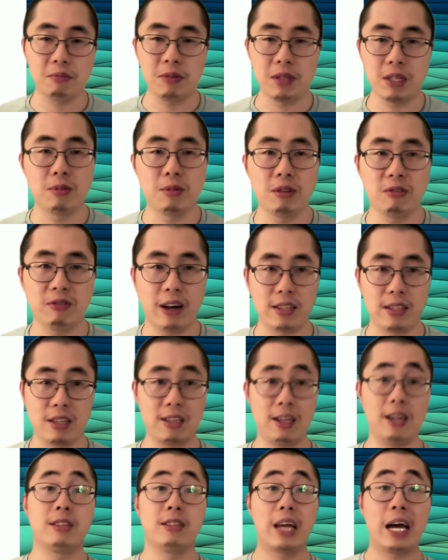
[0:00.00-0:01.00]
some
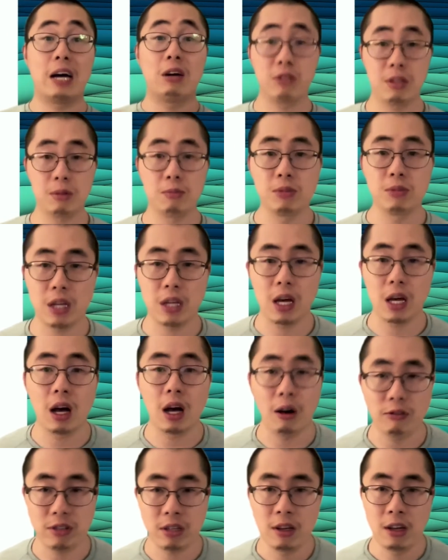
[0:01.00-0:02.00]
devices that announce
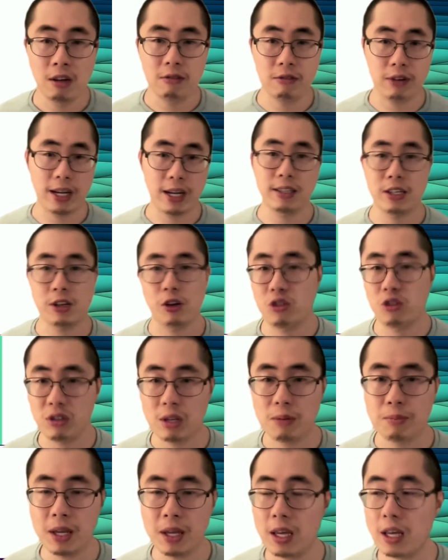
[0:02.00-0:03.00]
themselves via
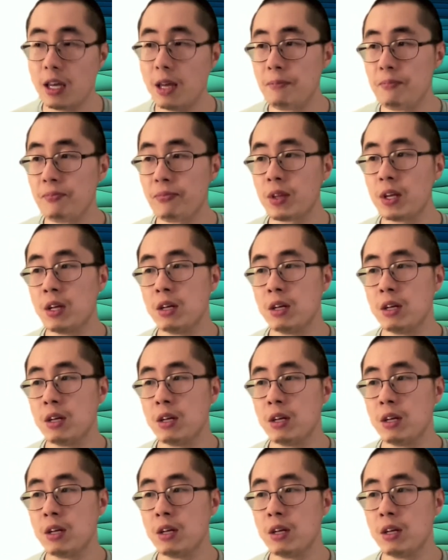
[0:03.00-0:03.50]
DHCP.